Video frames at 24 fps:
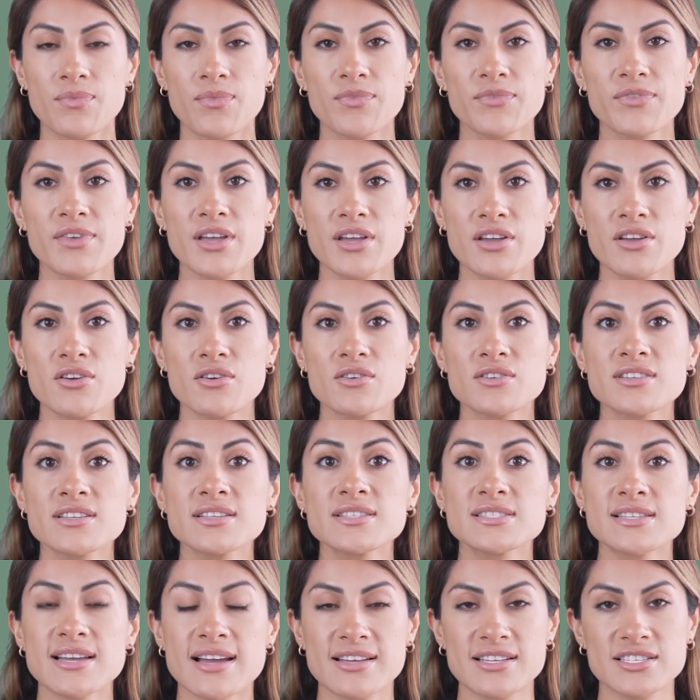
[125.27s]
Failure to
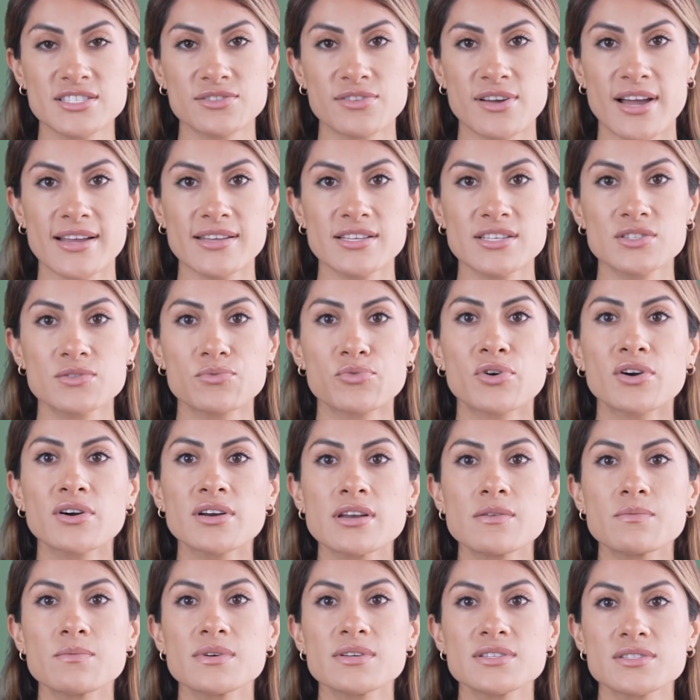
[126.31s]
satisfy this
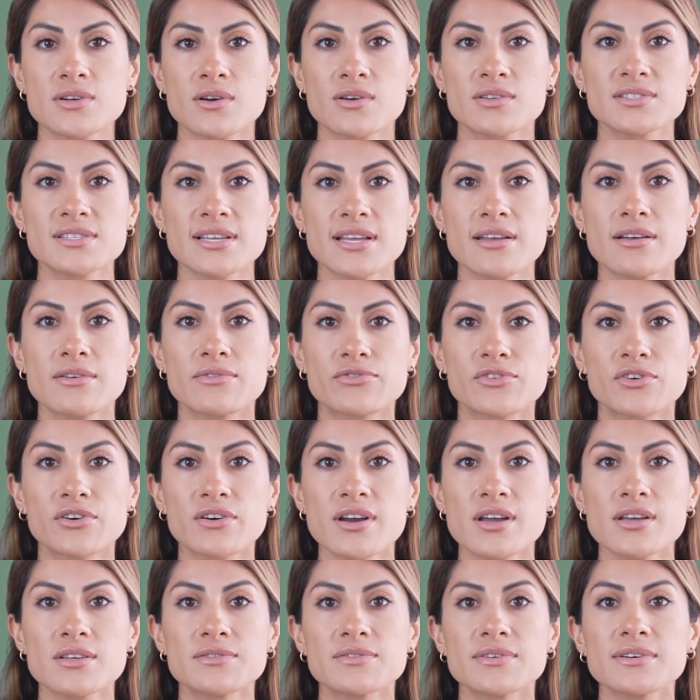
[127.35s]
burden results in a
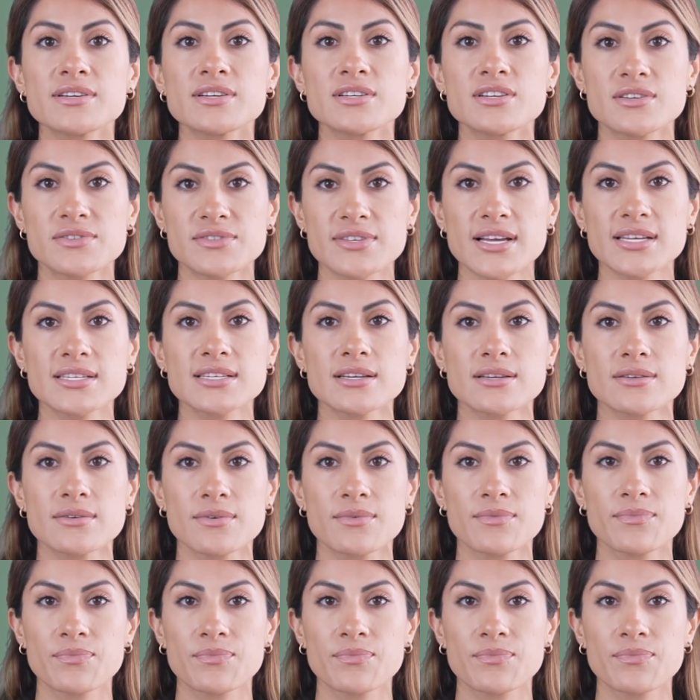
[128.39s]
verdict for the defendant.